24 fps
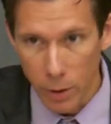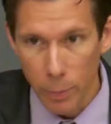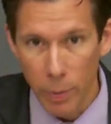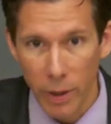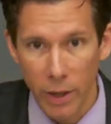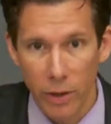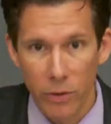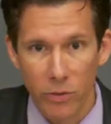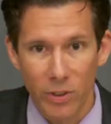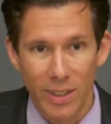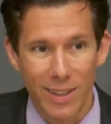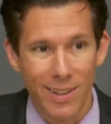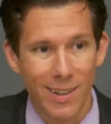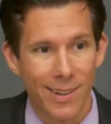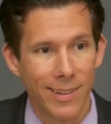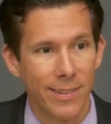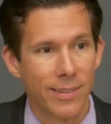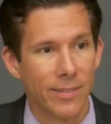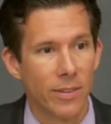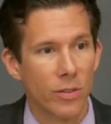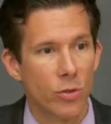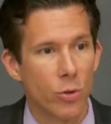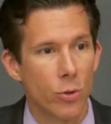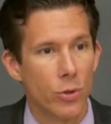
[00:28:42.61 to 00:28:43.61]
passed a
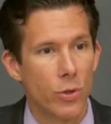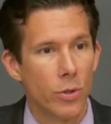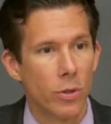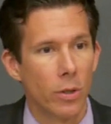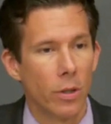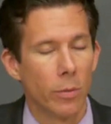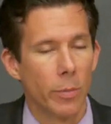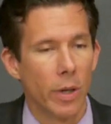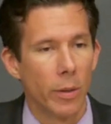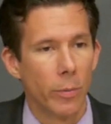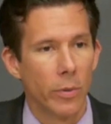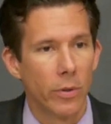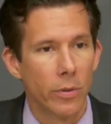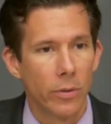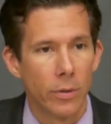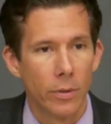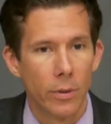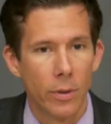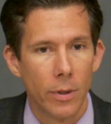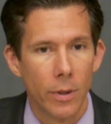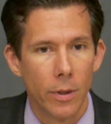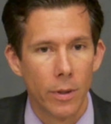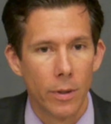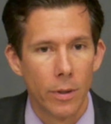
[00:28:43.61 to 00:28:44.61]
constitutional amendment
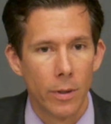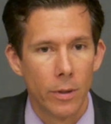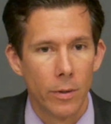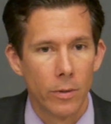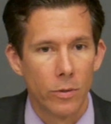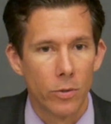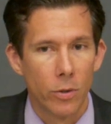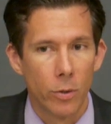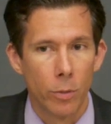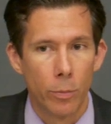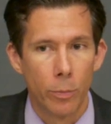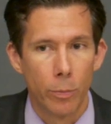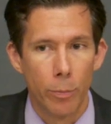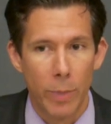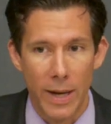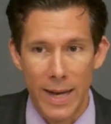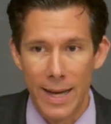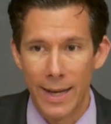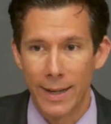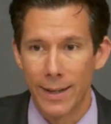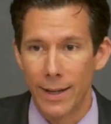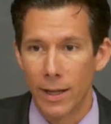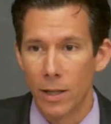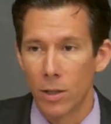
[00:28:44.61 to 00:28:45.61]
to
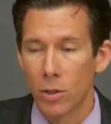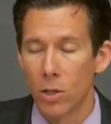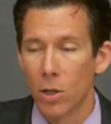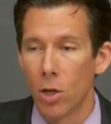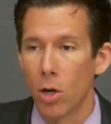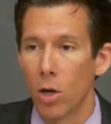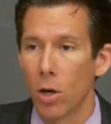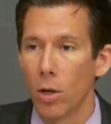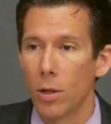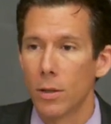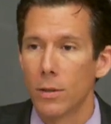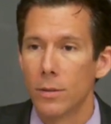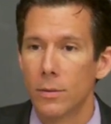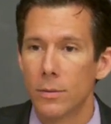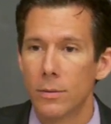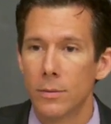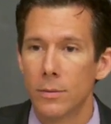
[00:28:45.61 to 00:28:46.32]
ban alcohol.